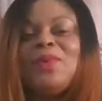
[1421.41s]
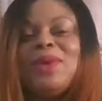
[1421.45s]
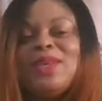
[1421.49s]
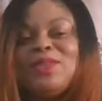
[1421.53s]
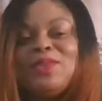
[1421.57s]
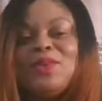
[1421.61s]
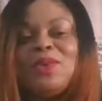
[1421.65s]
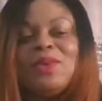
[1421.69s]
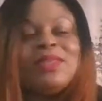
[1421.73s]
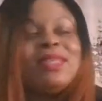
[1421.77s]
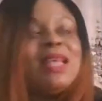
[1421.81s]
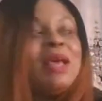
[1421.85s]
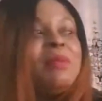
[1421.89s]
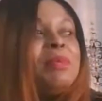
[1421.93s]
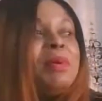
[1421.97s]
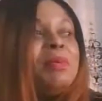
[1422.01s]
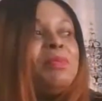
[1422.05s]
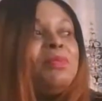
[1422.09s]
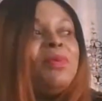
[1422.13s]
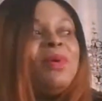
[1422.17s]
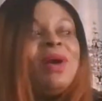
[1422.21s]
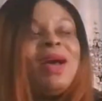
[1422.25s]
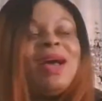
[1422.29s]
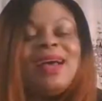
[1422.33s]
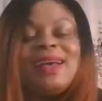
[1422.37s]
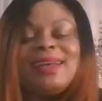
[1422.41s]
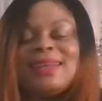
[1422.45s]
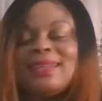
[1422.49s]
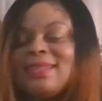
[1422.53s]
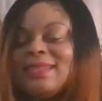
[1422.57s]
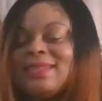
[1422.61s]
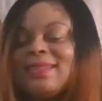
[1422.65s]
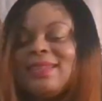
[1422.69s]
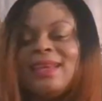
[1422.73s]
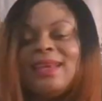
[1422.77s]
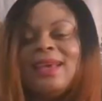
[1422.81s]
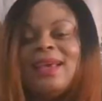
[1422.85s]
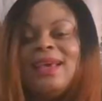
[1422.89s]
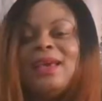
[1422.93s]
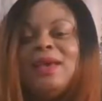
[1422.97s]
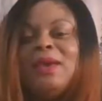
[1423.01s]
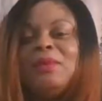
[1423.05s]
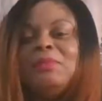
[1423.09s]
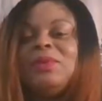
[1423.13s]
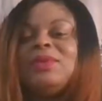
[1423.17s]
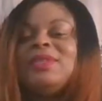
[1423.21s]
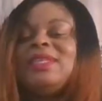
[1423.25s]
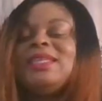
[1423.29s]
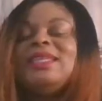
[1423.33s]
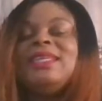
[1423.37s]
questions that people ask.
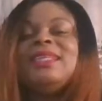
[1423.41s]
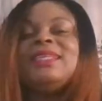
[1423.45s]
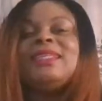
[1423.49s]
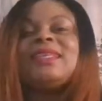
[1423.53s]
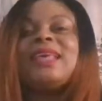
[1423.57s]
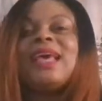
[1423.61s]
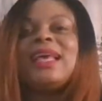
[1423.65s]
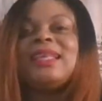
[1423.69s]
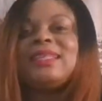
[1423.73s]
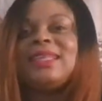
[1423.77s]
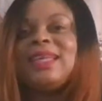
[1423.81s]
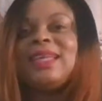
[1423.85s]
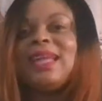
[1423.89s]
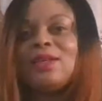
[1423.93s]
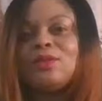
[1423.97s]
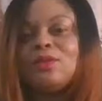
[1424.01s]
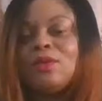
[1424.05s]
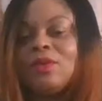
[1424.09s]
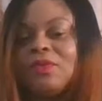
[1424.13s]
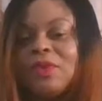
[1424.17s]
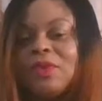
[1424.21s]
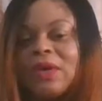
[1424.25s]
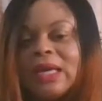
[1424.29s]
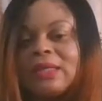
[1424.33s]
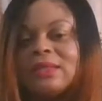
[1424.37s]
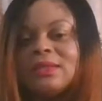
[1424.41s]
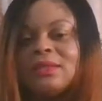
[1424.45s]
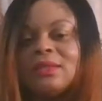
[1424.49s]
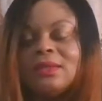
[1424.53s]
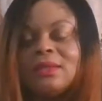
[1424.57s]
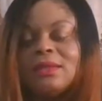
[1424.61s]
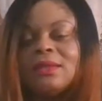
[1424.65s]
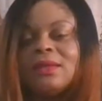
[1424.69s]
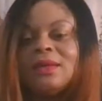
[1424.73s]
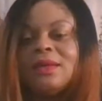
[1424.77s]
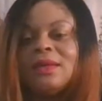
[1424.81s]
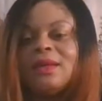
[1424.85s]
The thing is getting out of hand.